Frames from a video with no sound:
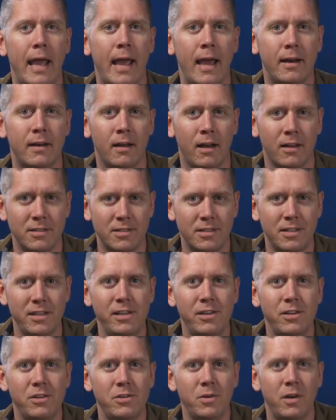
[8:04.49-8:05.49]
and I'll
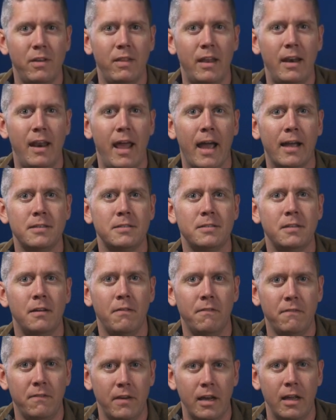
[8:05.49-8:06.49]
see you in the next
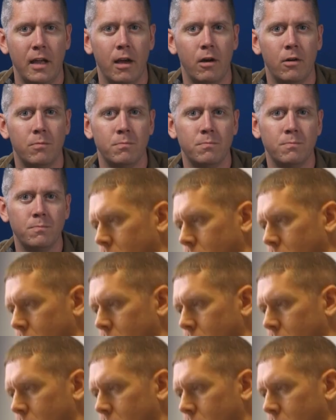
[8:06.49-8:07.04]
video.